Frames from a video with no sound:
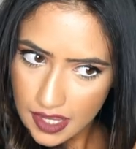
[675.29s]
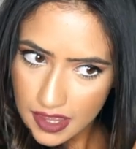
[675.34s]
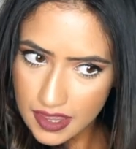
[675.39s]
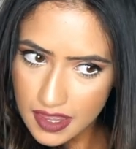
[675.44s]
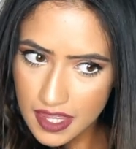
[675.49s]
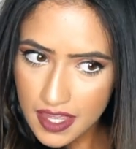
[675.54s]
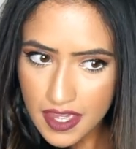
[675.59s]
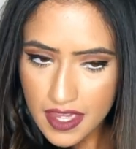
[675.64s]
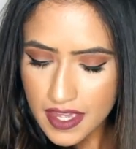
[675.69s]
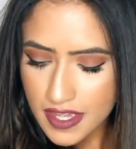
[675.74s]

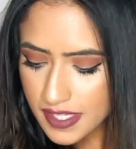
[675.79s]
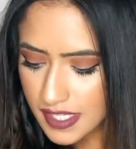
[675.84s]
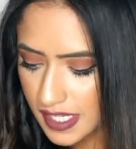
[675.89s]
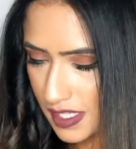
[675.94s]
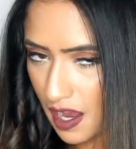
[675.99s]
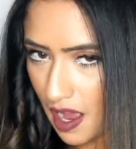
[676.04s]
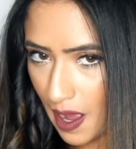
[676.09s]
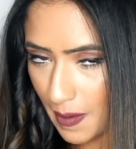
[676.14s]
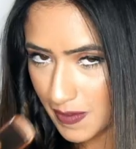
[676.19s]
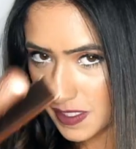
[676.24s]
These
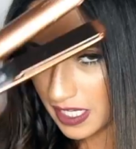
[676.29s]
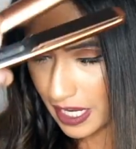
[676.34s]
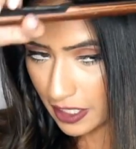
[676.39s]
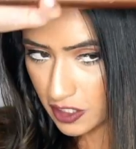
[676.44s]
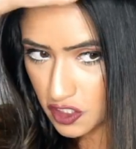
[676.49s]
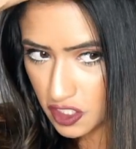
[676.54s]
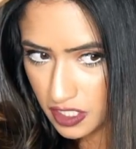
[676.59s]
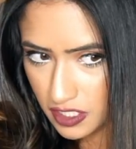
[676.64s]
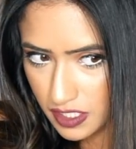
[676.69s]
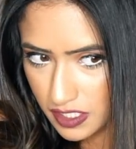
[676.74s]
top
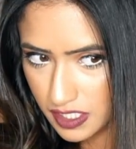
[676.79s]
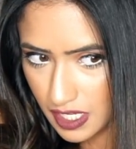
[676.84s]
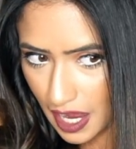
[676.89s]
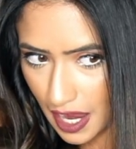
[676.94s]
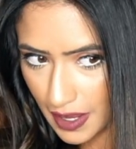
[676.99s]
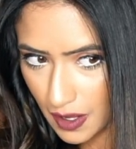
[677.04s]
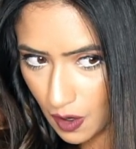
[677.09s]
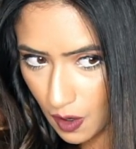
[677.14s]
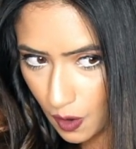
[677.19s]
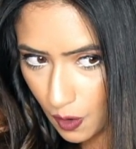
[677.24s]
sections,
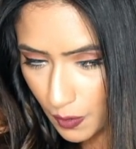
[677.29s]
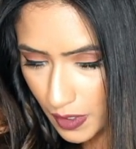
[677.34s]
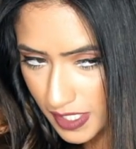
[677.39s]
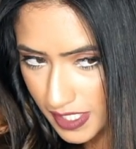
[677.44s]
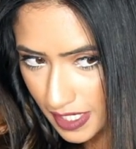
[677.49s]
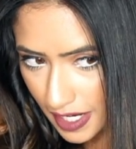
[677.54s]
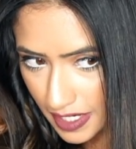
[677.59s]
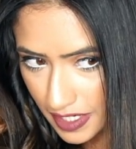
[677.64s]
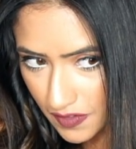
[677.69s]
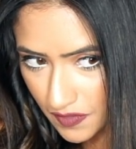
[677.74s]
I always
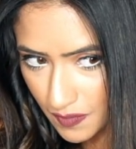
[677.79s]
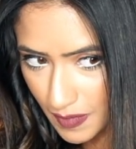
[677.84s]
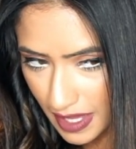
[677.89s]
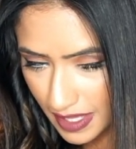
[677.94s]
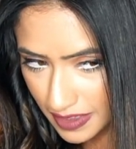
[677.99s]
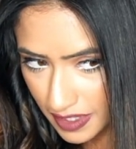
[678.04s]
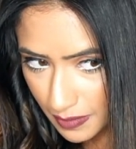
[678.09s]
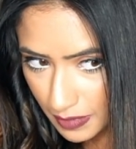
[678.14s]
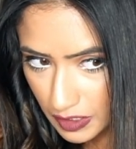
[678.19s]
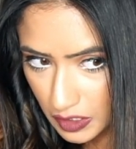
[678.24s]
kind of make
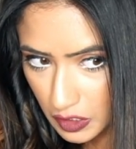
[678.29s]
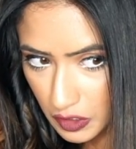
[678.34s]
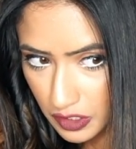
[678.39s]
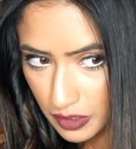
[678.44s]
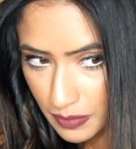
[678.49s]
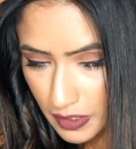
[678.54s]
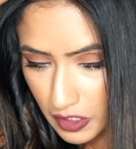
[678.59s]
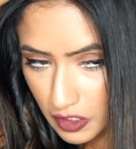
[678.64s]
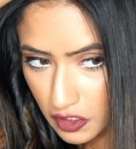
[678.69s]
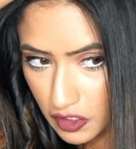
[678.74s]
them a little
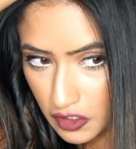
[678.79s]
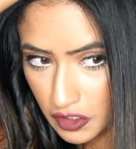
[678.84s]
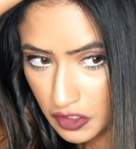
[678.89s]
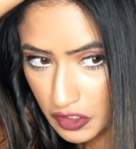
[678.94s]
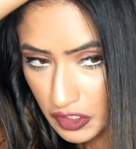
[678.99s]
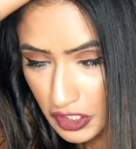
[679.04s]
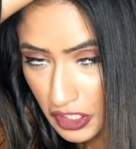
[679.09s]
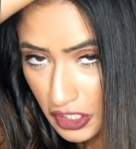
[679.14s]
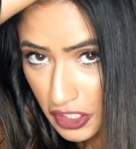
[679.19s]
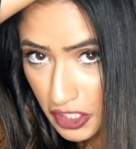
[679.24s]
bit
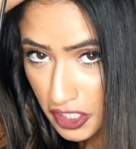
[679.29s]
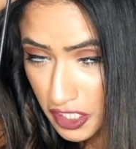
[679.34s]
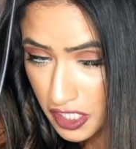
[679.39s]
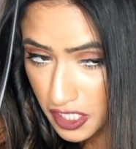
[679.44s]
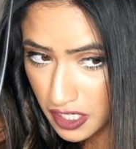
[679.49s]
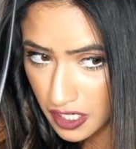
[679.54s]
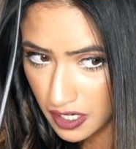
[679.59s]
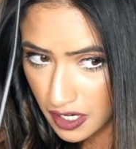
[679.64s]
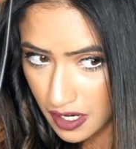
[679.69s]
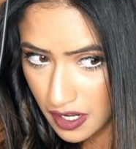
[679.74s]
curlier,
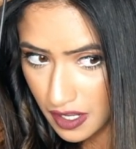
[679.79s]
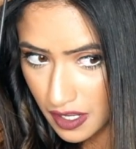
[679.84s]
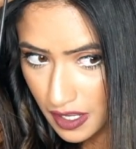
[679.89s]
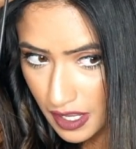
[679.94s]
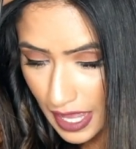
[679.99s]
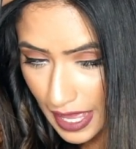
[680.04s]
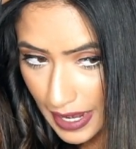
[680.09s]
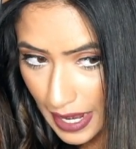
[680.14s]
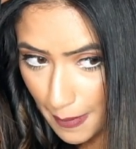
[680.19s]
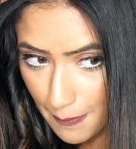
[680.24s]

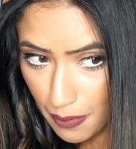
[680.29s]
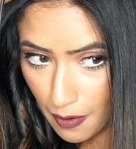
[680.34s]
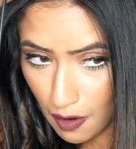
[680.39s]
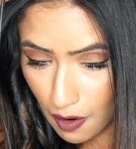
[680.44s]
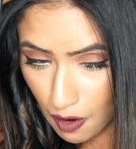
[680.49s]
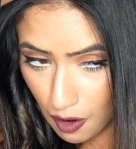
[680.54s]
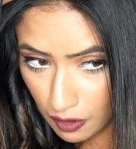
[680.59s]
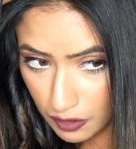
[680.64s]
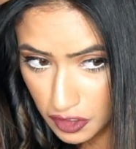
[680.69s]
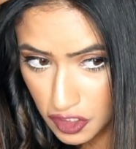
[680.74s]
and I
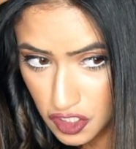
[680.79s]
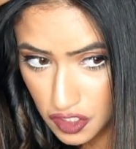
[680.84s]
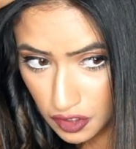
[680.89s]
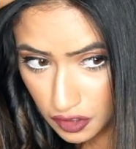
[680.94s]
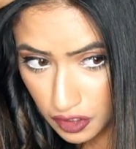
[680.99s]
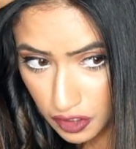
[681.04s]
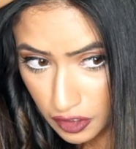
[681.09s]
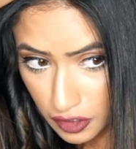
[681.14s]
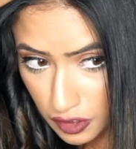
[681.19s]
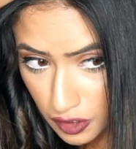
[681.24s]
polish the
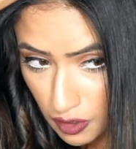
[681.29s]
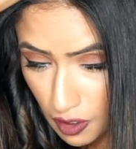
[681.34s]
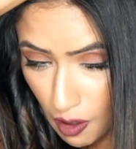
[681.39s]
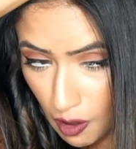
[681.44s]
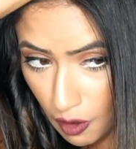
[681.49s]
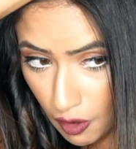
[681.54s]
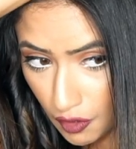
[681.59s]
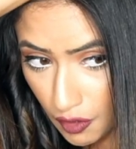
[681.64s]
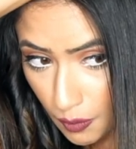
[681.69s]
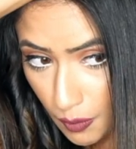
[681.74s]
curl
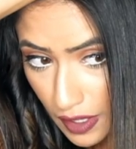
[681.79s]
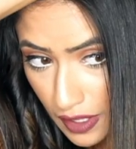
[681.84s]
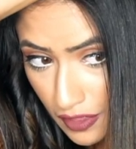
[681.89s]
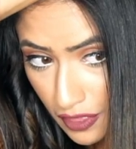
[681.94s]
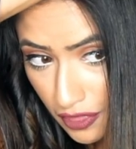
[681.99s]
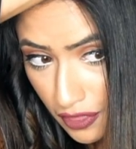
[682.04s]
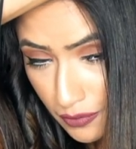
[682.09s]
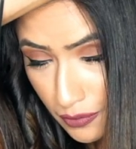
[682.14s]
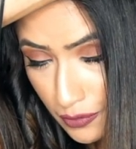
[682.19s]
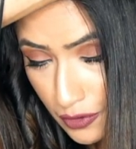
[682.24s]
all the way
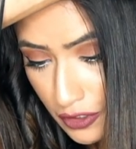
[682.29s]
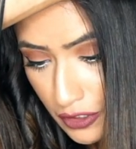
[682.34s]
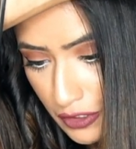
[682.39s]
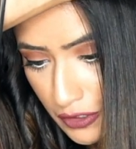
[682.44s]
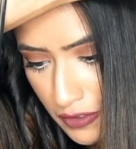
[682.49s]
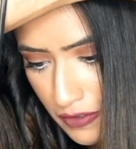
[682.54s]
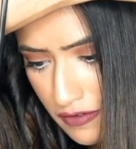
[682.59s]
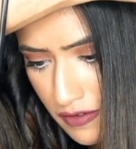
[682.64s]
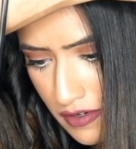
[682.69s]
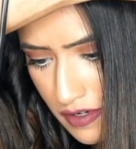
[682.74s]

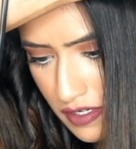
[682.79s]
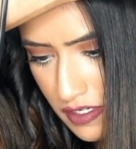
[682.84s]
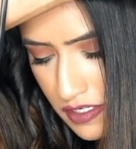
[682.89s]
through,